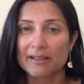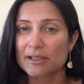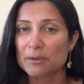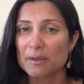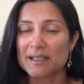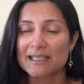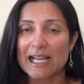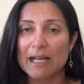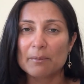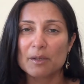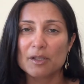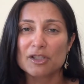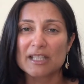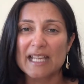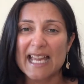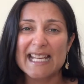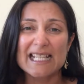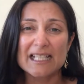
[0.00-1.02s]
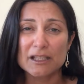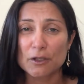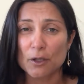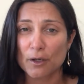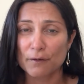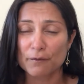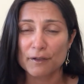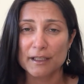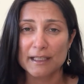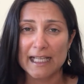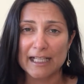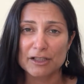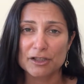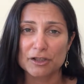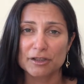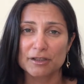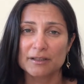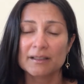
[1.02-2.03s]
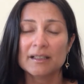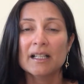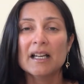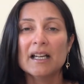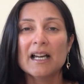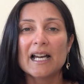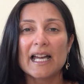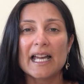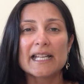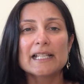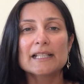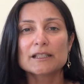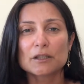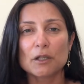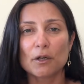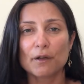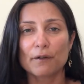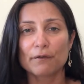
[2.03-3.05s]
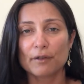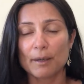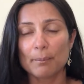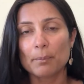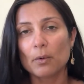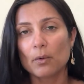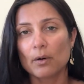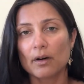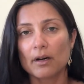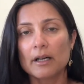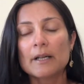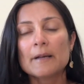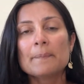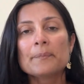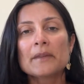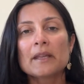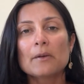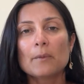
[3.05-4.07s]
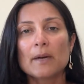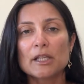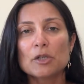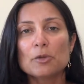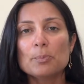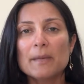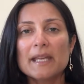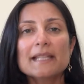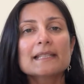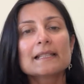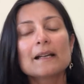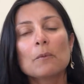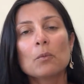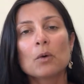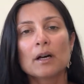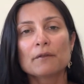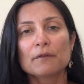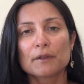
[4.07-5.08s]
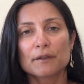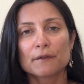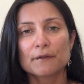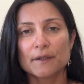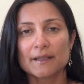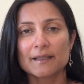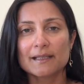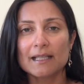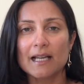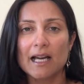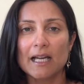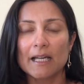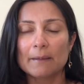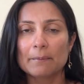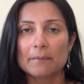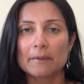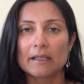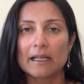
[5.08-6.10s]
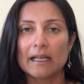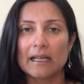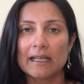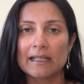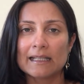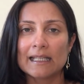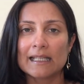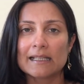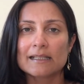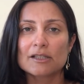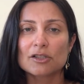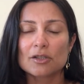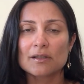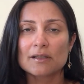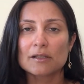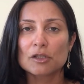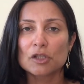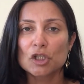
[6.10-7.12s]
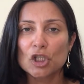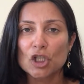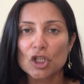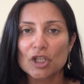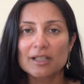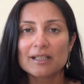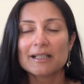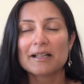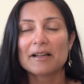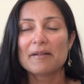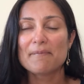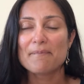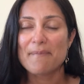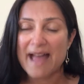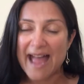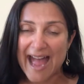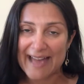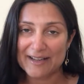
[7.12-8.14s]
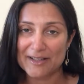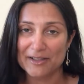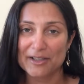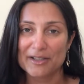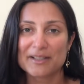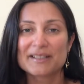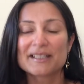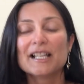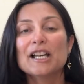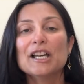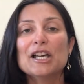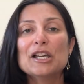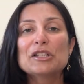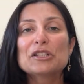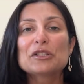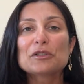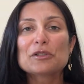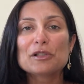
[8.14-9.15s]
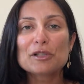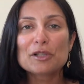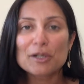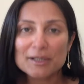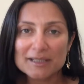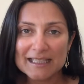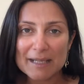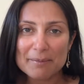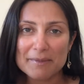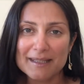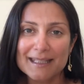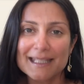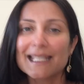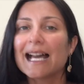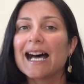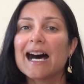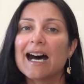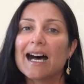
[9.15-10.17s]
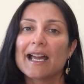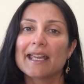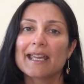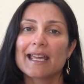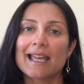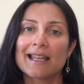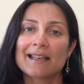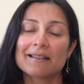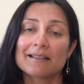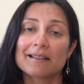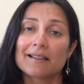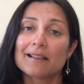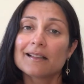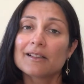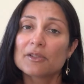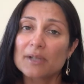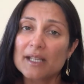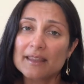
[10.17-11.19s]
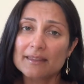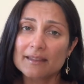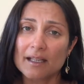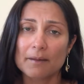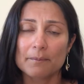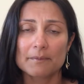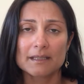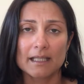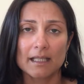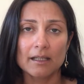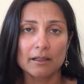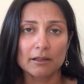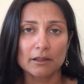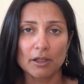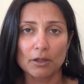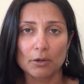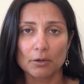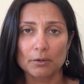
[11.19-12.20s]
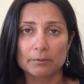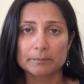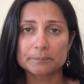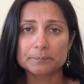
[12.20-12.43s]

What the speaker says: establish any sort of connection, any sort of rapport. When you meet someone for the first time, I think it's just good manners to look them in the eye and greet them, say hello.